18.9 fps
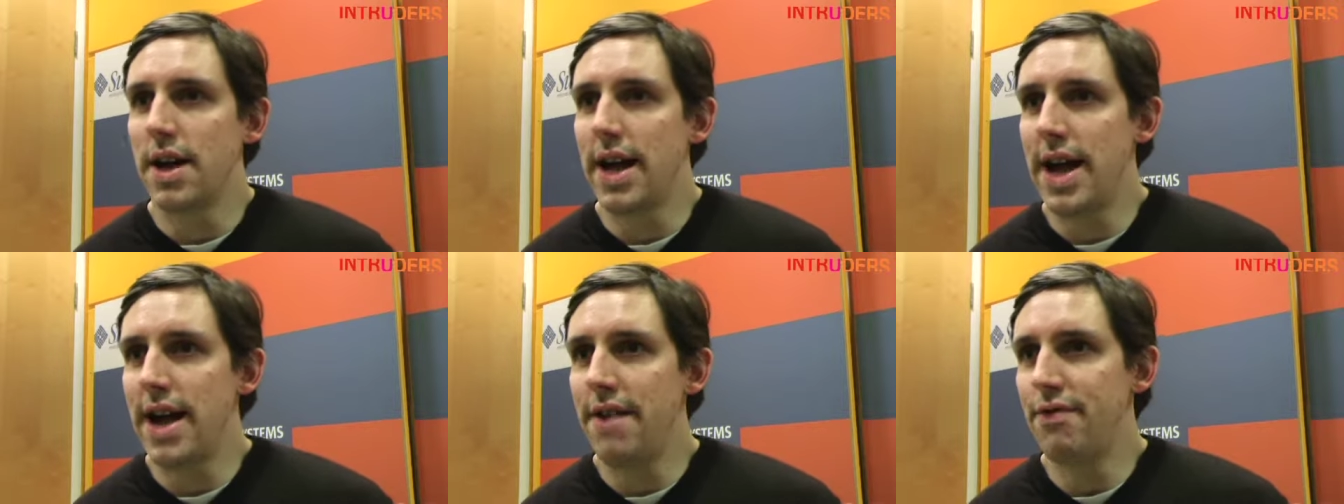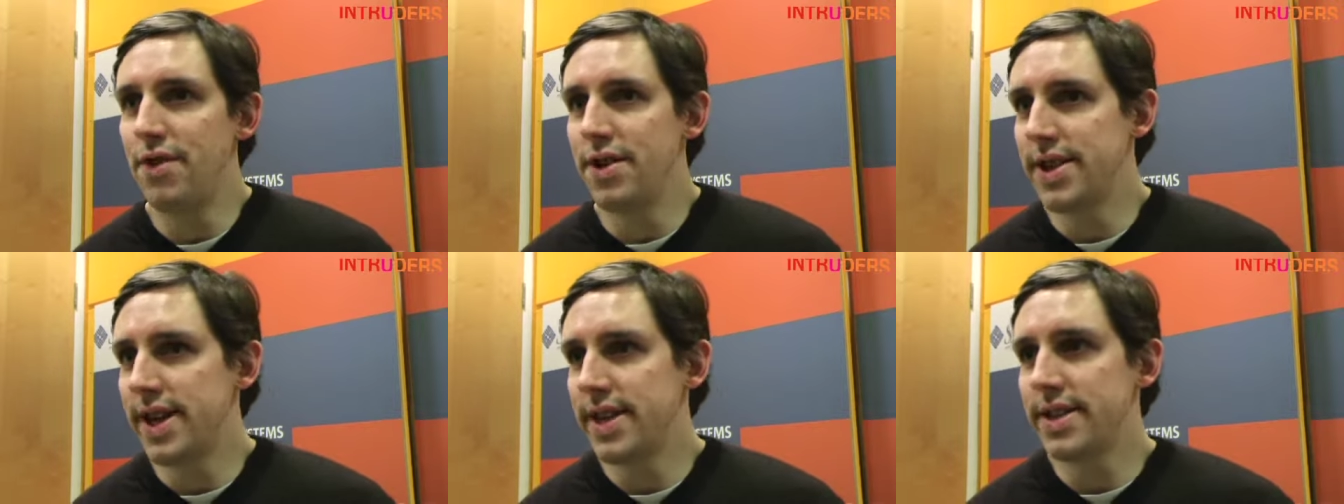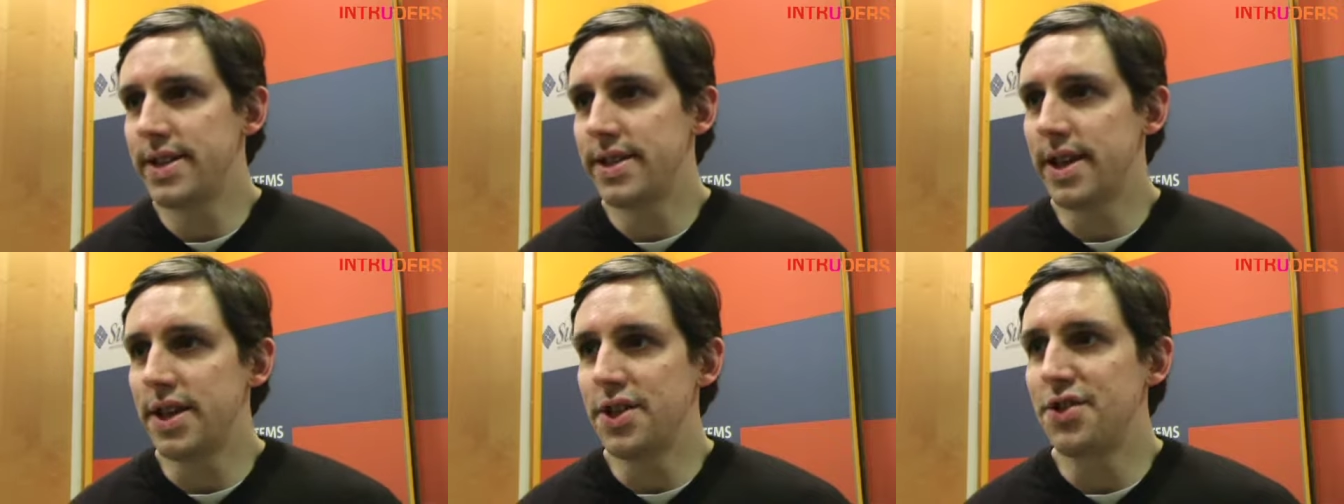Every
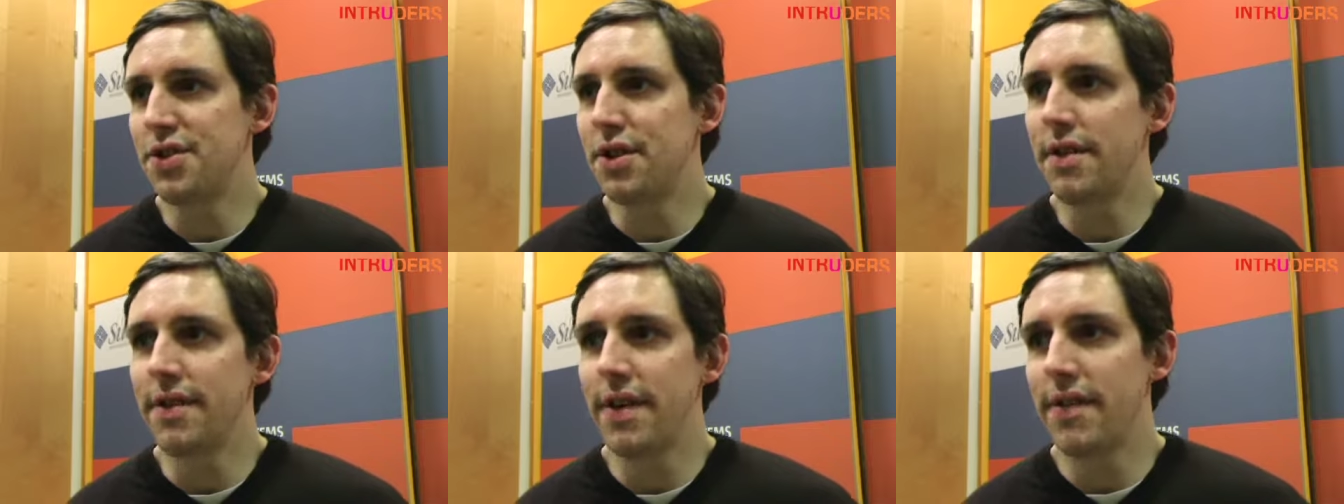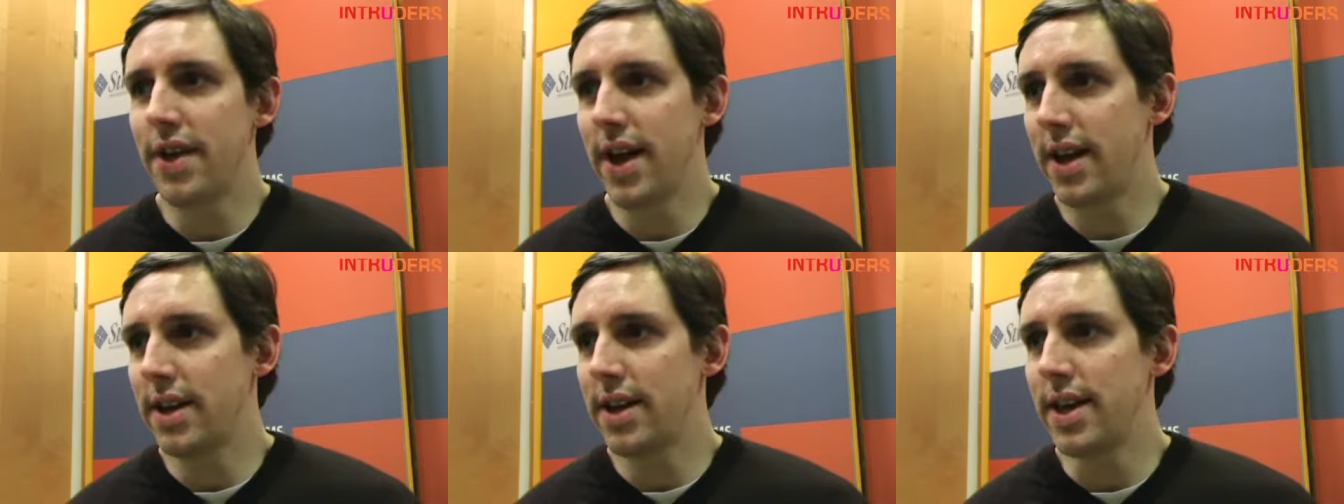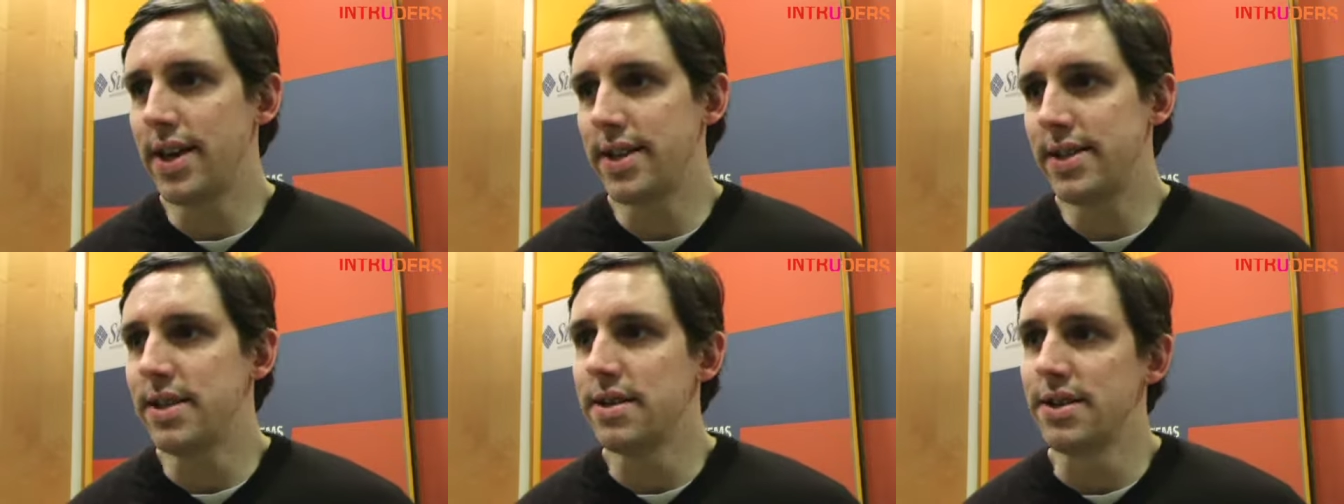data center I've ever had
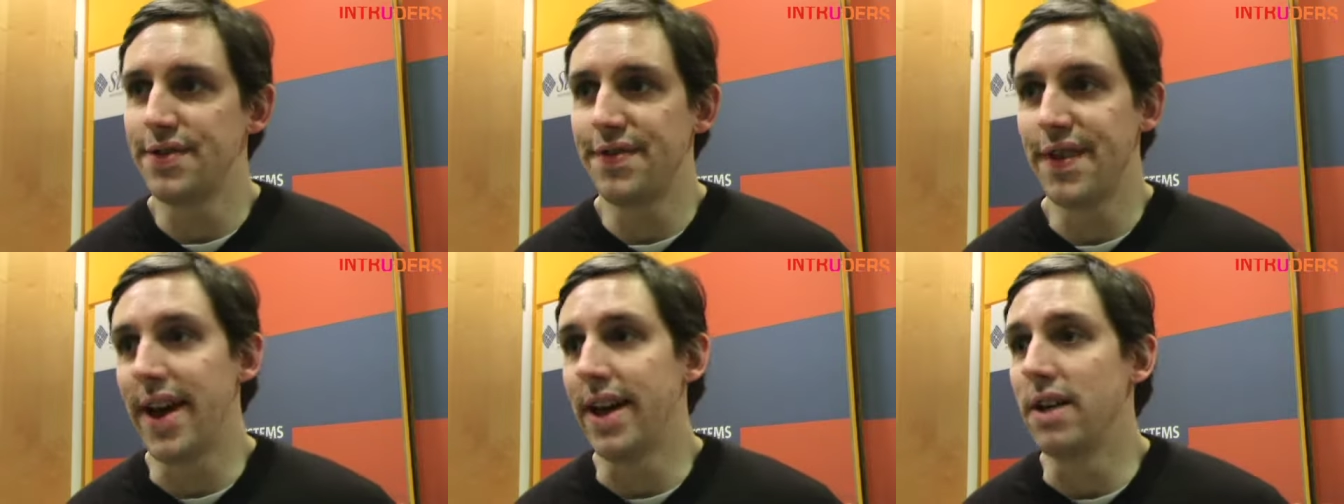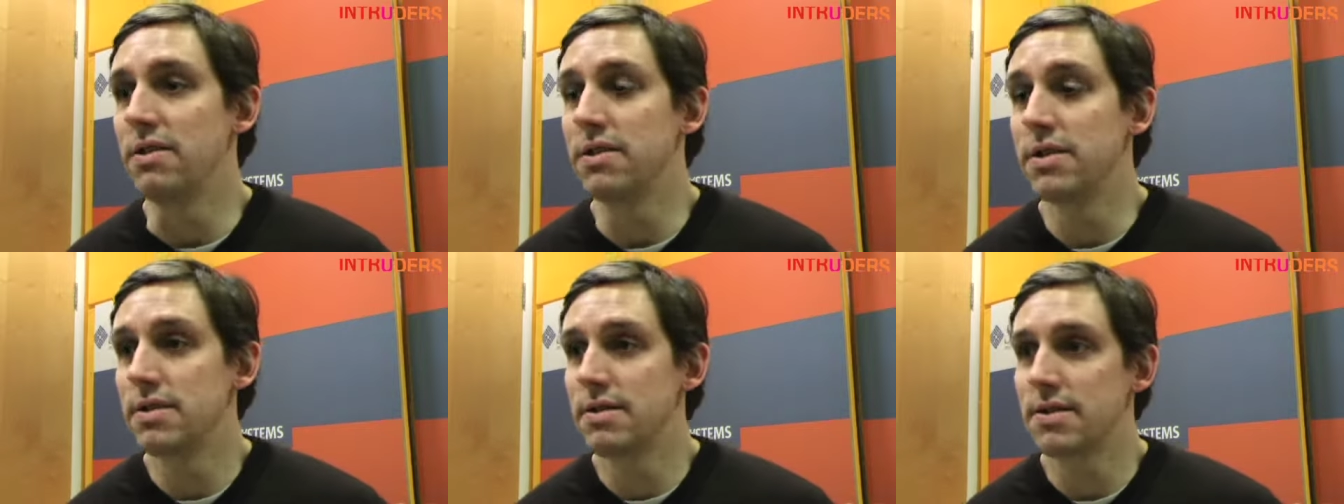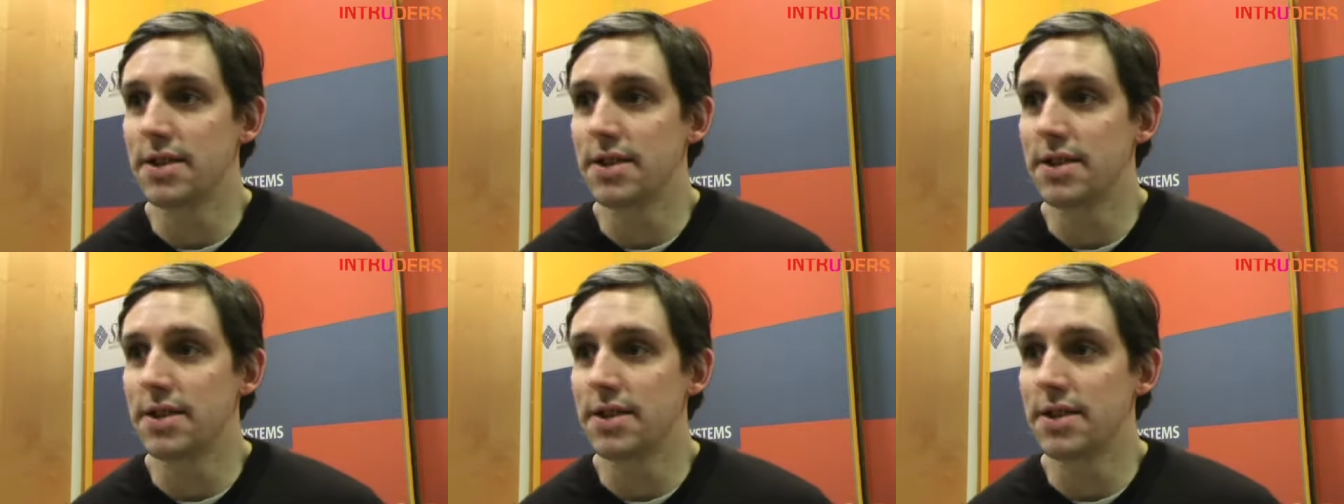kit in has failed,